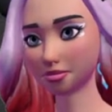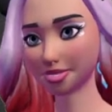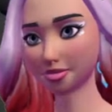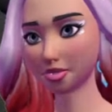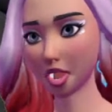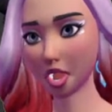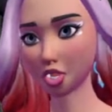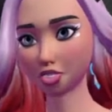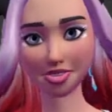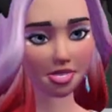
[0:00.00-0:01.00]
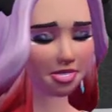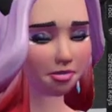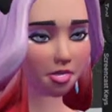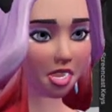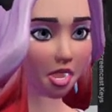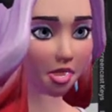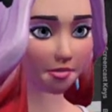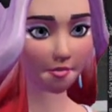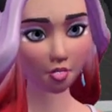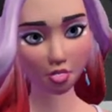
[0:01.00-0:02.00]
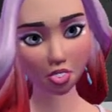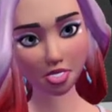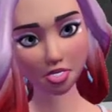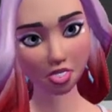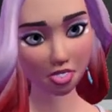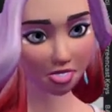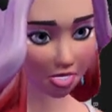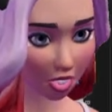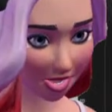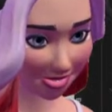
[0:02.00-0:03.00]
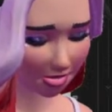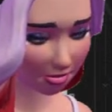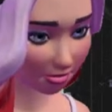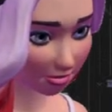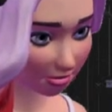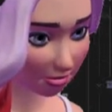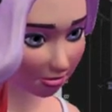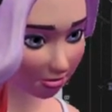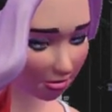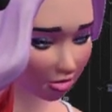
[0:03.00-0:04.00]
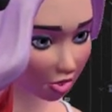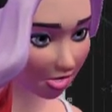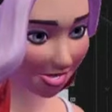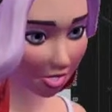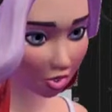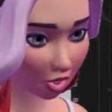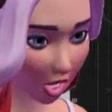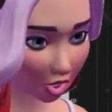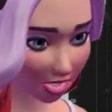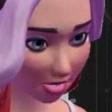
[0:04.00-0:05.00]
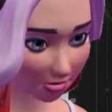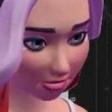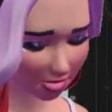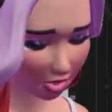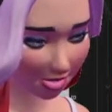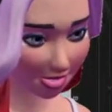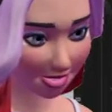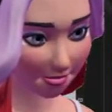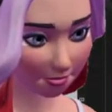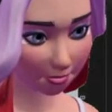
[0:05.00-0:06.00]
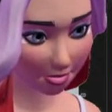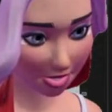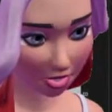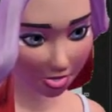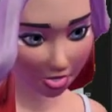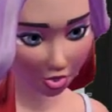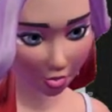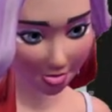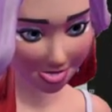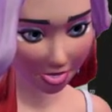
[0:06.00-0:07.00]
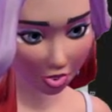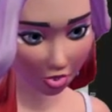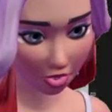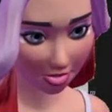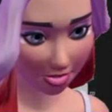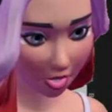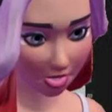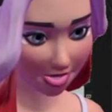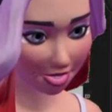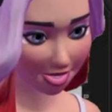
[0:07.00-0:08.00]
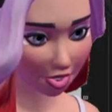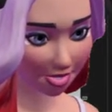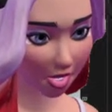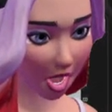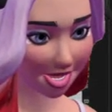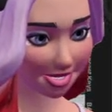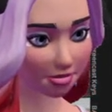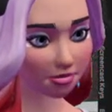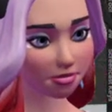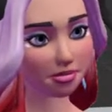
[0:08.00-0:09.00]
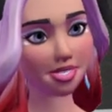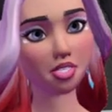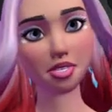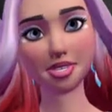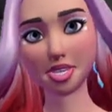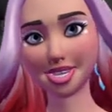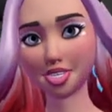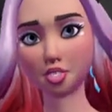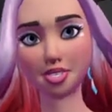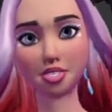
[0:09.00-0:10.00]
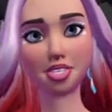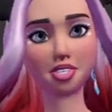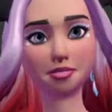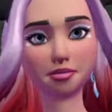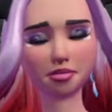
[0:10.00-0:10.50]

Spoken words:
Yeah, I want to spend a bit more time off Horizon Worlds, just enjoying the sort of exercise style apps that get you up and moving. I think that's going to be so important. This year, it's not a New Year's resolution.